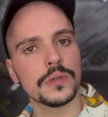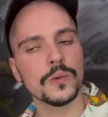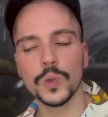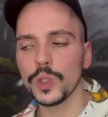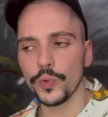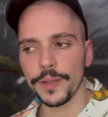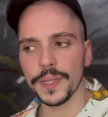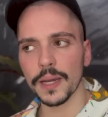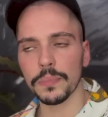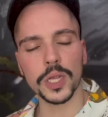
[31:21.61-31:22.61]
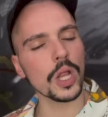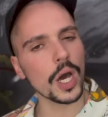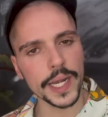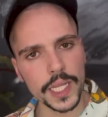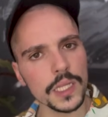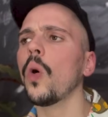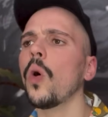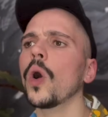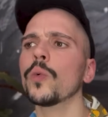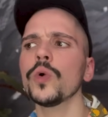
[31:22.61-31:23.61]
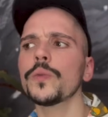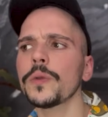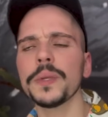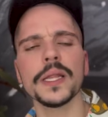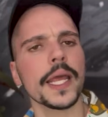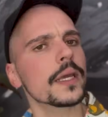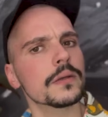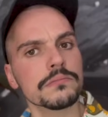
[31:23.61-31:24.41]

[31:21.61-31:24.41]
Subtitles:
Would we be applauding, or would we be like,